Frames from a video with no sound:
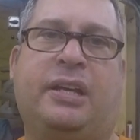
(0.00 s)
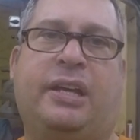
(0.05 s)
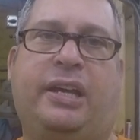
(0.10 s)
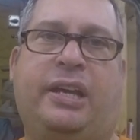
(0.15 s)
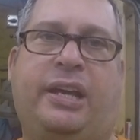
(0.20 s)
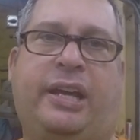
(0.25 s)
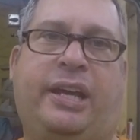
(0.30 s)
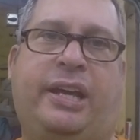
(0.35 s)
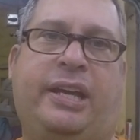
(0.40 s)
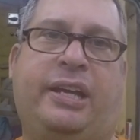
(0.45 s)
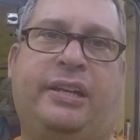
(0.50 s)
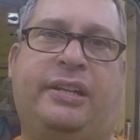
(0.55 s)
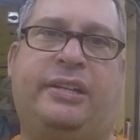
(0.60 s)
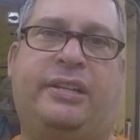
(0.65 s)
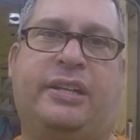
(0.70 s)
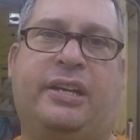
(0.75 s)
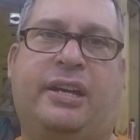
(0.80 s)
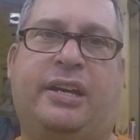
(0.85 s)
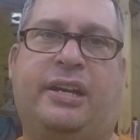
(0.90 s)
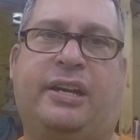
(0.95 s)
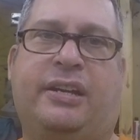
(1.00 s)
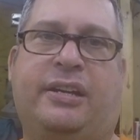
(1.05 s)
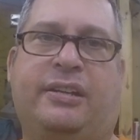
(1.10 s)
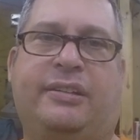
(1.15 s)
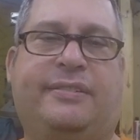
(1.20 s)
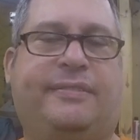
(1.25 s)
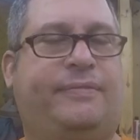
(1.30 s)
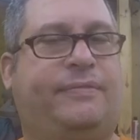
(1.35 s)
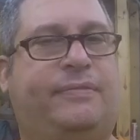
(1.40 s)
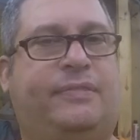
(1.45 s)
and uh,
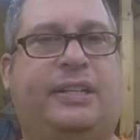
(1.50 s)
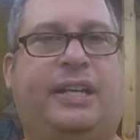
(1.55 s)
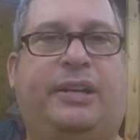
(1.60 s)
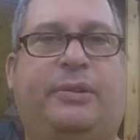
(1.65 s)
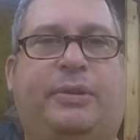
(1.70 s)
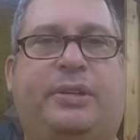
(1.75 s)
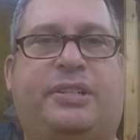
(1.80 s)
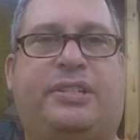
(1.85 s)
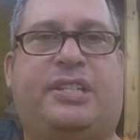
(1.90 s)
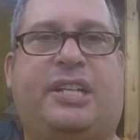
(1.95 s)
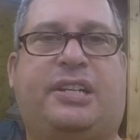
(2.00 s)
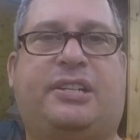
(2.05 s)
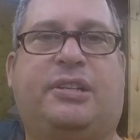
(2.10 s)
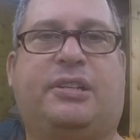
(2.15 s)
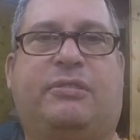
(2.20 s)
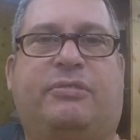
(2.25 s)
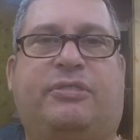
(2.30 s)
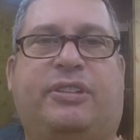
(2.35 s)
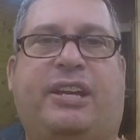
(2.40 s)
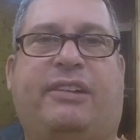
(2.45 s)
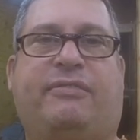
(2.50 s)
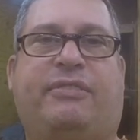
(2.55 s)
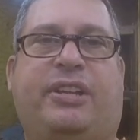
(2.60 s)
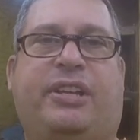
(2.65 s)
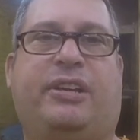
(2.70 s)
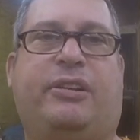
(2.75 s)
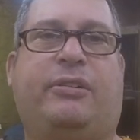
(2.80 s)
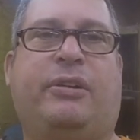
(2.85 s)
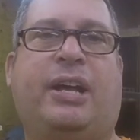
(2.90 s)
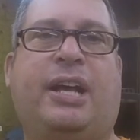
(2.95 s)
anyway, stay tuned for that
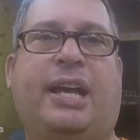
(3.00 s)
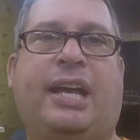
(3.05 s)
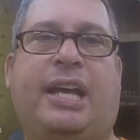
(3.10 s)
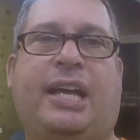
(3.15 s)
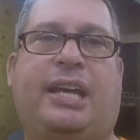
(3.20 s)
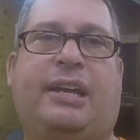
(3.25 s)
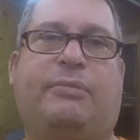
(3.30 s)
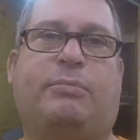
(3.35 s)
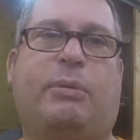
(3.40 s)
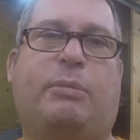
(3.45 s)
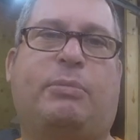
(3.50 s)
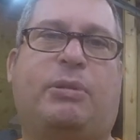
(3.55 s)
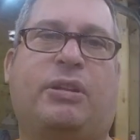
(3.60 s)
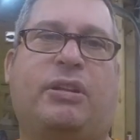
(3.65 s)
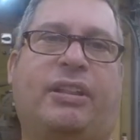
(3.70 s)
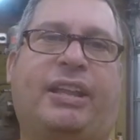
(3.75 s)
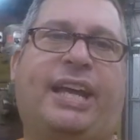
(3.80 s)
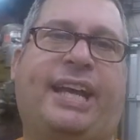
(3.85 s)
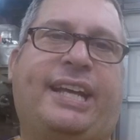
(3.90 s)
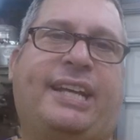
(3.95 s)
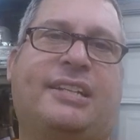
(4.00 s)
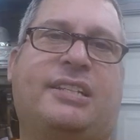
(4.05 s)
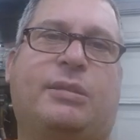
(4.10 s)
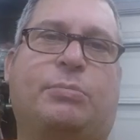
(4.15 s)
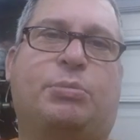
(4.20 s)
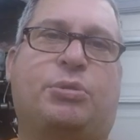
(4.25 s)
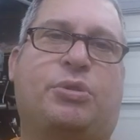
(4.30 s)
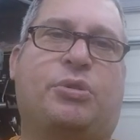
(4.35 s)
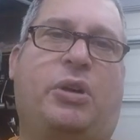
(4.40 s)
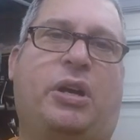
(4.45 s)
video. Remember to like,
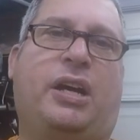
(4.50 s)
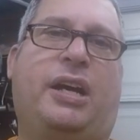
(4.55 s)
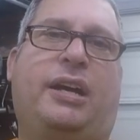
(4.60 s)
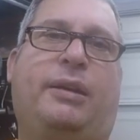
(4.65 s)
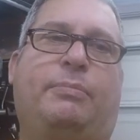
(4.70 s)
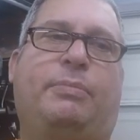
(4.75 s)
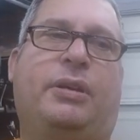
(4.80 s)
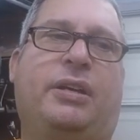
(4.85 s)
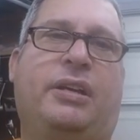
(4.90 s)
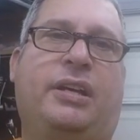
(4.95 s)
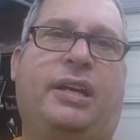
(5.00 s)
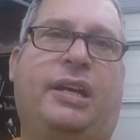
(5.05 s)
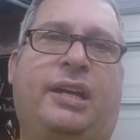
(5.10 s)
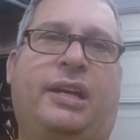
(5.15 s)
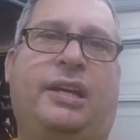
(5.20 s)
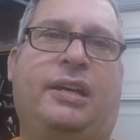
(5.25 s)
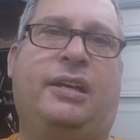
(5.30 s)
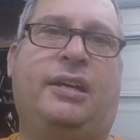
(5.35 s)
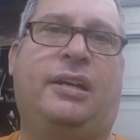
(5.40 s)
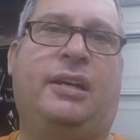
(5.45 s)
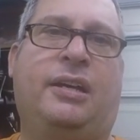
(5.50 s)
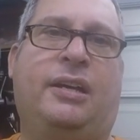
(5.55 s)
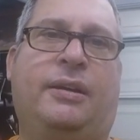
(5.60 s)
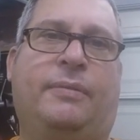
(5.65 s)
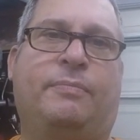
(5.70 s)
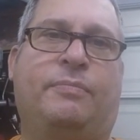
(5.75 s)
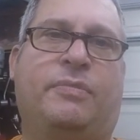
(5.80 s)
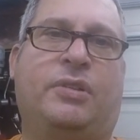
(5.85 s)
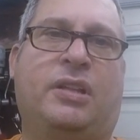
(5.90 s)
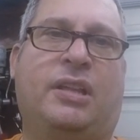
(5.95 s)
subscribe, and
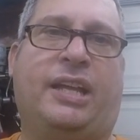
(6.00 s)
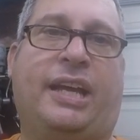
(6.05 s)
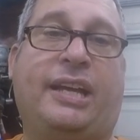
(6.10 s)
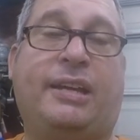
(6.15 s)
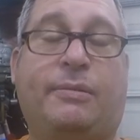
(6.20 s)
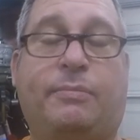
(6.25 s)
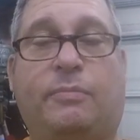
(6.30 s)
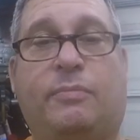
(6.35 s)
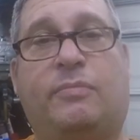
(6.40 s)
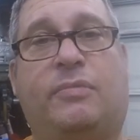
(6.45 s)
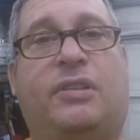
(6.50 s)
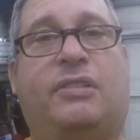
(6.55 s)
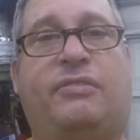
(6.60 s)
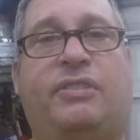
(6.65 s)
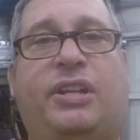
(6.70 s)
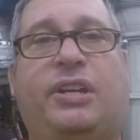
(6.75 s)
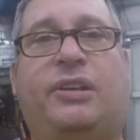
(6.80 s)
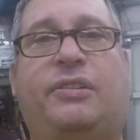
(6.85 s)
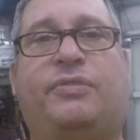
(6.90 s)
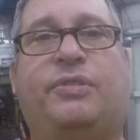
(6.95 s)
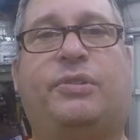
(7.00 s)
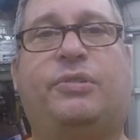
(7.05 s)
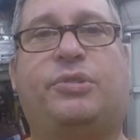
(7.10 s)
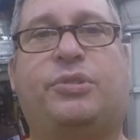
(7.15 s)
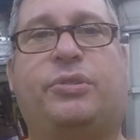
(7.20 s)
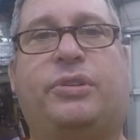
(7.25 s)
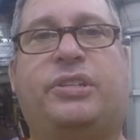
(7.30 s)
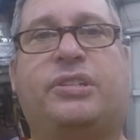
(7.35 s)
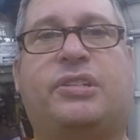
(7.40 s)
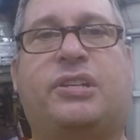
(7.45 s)
um, like the video if you
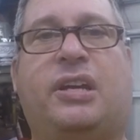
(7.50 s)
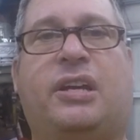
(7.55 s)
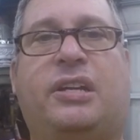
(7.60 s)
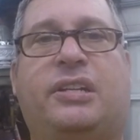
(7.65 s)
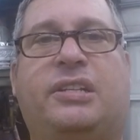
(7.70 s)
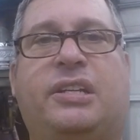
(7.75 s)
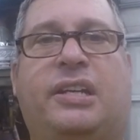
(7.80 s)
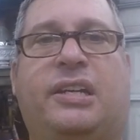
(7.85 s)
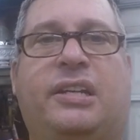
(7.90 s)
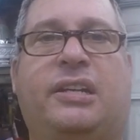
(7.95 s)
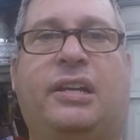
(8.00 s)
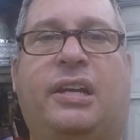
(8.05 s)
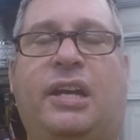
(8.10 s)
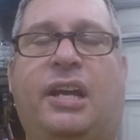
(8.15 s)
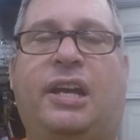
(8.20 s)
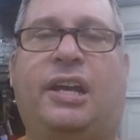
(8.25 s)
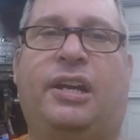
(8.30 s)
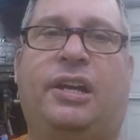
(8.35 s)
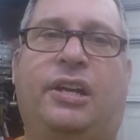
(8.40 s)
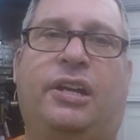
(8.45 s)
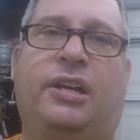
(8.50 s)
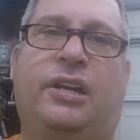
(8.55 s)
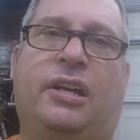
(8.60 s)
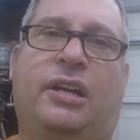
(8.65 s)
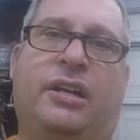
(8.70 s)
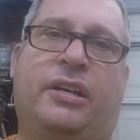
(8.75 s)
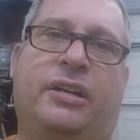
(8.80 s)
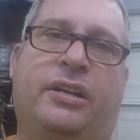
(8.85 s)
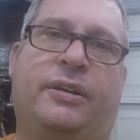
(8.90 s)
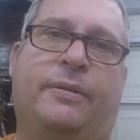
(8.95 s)
enjoy this content.
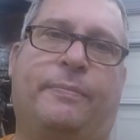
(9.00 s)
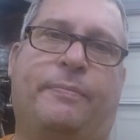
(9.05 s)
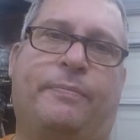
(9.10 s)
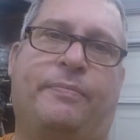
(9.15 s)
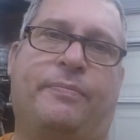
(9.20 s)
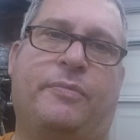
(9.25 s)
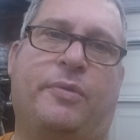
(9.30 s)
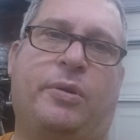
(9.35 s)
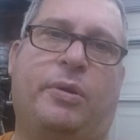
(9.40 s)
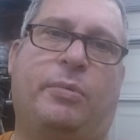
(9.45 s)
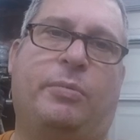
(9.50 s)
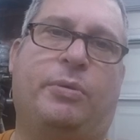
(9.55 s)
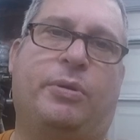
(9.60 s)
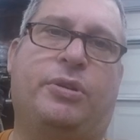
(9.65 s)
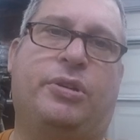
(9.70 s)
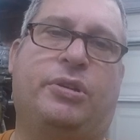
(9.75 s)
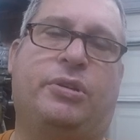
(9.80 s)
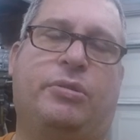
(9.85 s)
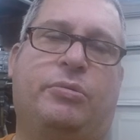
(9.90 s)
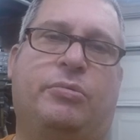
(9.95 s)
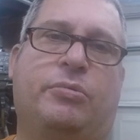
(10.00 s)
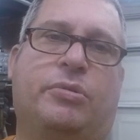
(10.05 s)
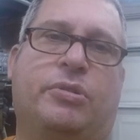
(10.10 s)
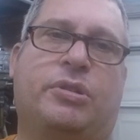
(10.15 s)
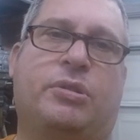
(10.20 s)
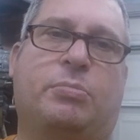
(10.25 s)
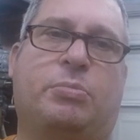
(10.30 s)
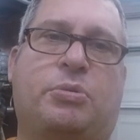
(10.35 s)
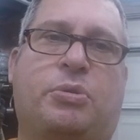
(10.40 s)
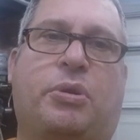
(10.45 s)
Um, remember to
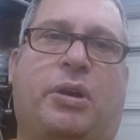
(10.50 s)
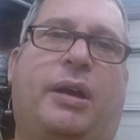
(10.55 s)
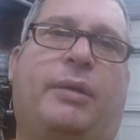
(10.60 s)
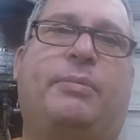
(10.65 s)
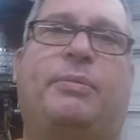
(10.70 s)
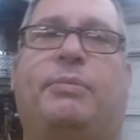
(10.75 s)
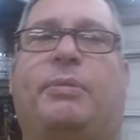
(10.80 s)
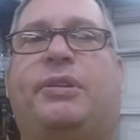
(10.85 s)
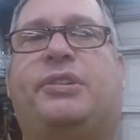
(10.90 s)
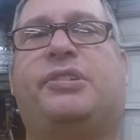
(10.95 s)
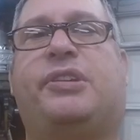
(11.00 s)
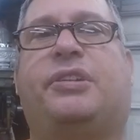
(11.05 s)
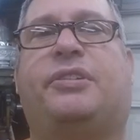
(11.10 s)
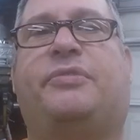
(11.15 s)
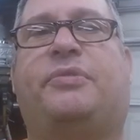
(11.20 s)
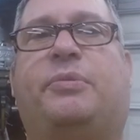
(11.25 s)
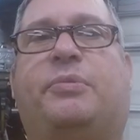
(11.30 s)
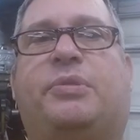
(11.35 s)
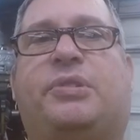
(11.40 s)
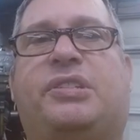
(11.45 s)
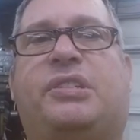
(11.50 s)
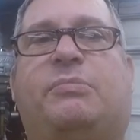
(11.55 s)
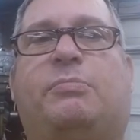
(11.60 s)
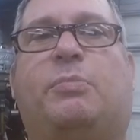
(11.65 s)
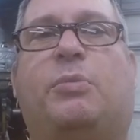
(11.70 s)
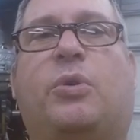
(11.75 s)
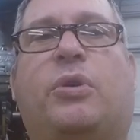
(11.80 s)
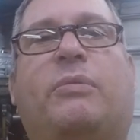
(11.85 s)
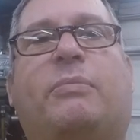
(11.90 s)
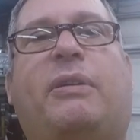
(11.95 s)
subscribe to my channel if you want to see
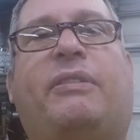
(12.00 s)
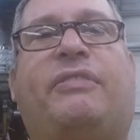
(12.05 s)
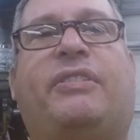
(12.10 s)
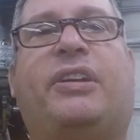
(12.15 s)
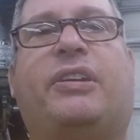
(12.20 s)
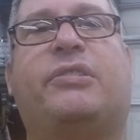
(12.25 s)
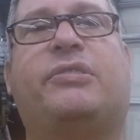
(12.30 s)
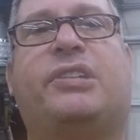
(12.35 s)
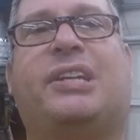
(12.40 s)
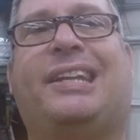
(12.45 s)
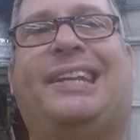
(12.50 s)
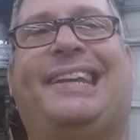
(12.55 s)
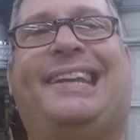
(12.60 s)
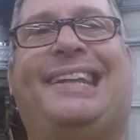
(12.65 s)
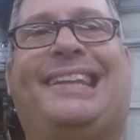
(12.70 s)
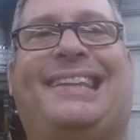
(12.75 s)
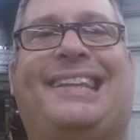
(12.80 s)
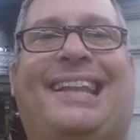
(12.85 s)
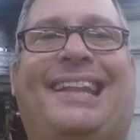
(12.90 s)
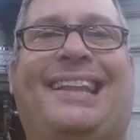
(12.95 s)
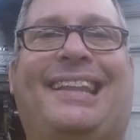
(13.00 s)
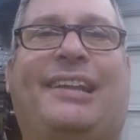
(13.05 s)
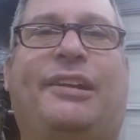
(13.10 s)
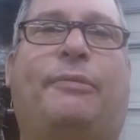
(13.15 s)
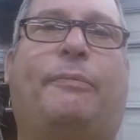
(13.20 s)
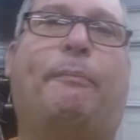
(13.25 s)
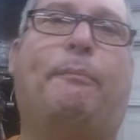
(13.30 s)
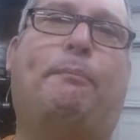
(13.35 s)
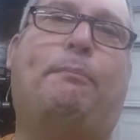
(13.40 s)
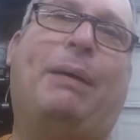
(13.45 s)
more of my videos, and hit the
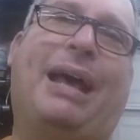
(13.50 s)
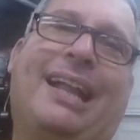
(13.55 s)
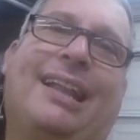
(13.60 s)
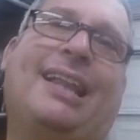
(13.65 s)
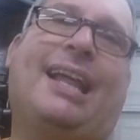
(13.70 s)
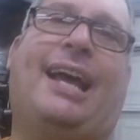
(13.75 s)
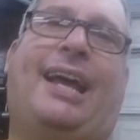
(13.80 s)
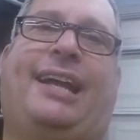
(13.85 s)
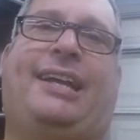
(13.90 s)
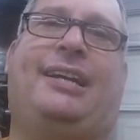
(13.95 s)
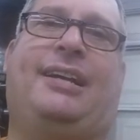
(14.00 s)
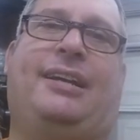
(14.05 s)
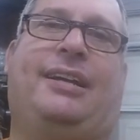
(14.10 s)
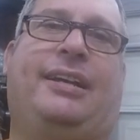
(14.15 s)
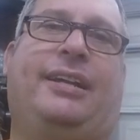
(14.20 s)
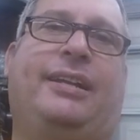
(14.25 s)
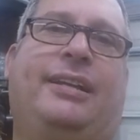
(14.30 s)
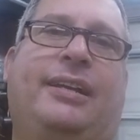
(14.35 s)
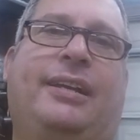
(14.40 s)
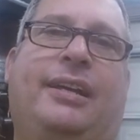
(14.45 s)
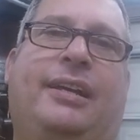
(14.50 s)
little bell icon